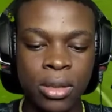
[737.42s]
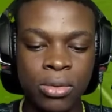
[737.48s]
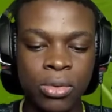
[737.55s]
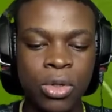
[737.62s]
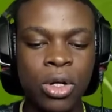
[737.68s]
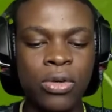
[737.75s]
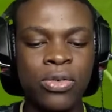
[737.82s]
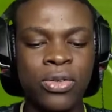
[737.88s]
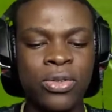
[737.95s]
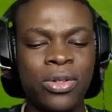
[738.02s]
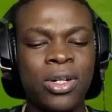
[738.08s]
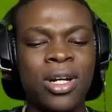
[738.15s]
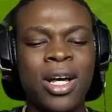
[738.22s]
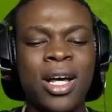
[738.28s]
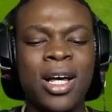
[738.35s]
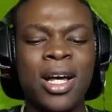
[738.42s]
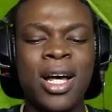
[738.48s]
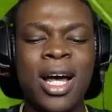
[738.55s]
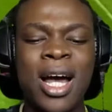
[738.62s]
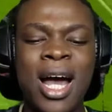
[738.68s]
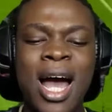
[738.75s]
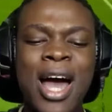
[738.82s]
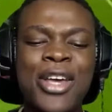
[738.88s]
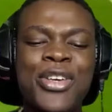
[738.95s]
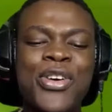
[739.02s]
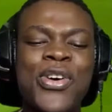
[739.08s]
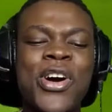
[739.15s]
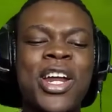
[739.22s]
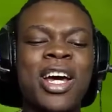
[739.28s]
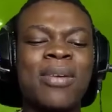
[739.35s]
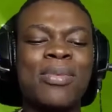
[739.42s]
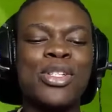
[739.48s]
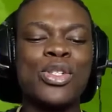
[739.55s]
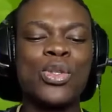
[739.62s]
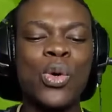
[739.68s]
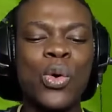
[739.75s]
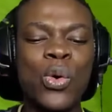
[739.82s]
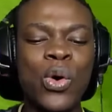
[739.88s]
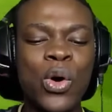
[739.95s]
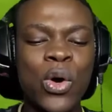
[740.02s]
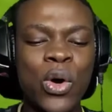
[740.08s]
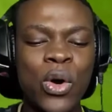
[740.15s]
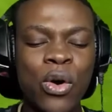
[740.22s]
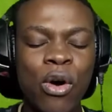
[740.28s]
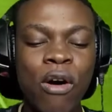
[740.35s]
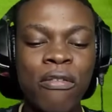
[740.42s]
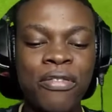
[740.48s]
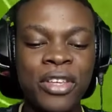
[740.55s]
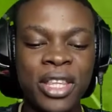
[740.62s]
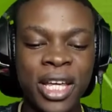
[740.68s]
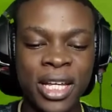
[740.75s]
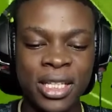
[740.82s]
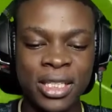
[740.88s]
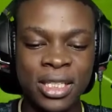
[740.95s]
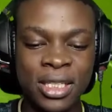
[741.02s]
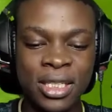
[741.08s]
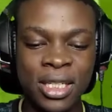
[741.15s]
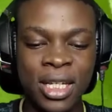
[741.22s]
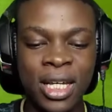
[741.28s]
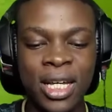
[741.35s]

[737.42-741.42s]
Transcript: Woof! How you gonna be so confident